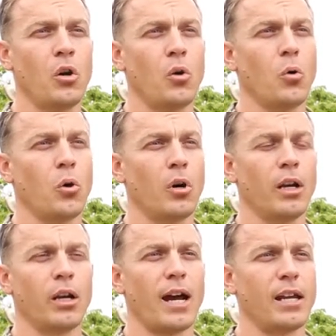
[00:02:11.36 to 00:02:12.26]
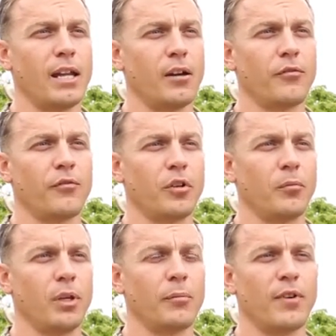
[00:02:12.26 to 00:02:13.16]
or an IDF from
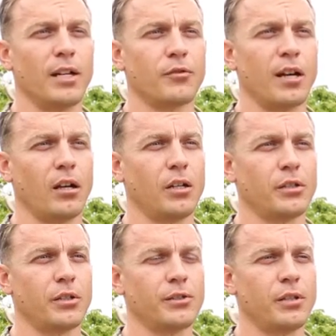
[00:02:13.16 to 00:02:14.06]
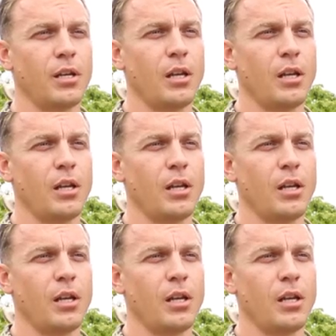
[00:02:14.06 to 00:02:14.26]
improvised rocket launchers.